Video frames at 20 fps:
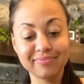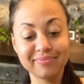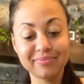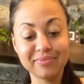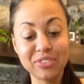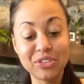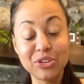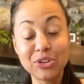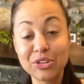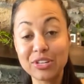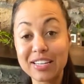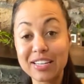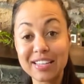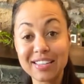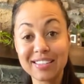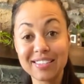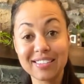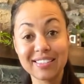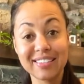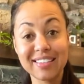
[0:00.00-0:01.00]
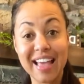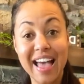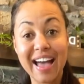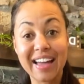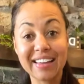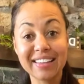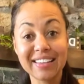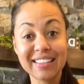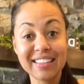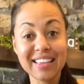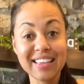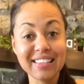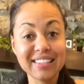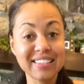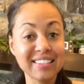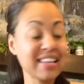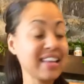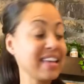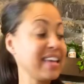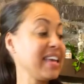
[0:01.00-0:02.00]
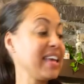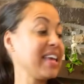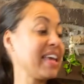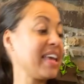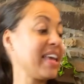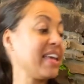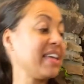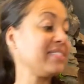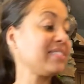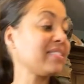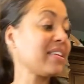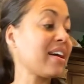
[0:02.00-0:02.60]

goodness to add to this is